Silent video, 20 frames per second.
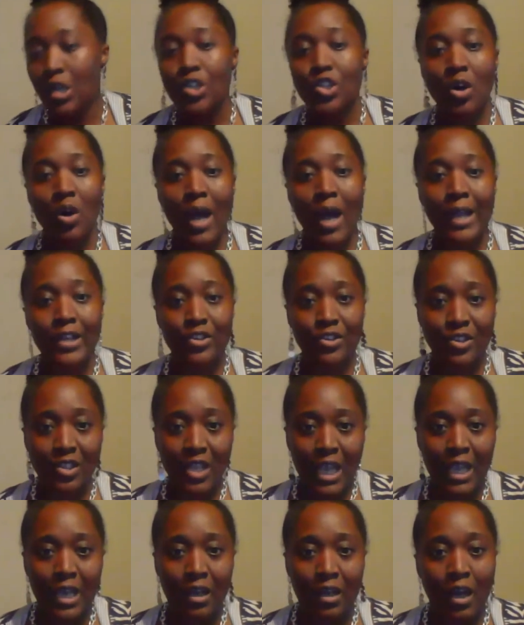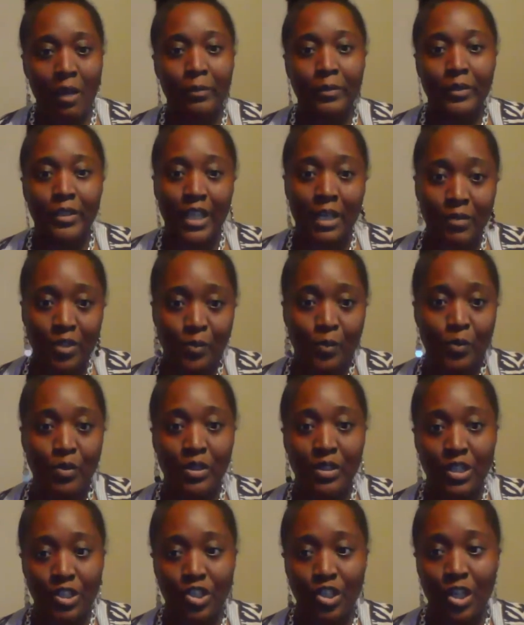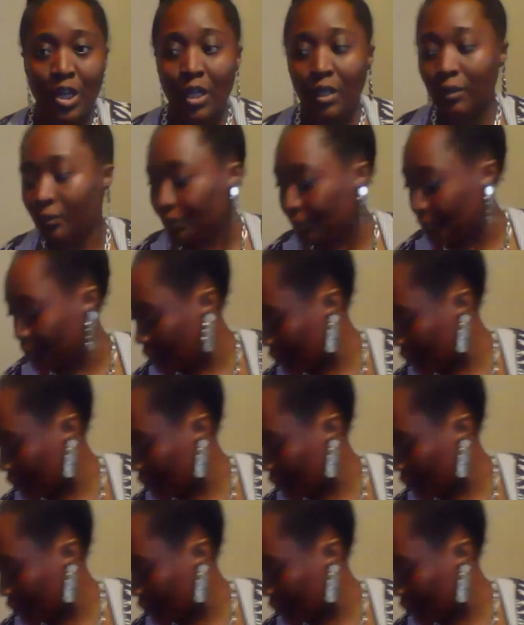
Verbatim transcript: So I just take a couple tablespoon of the gel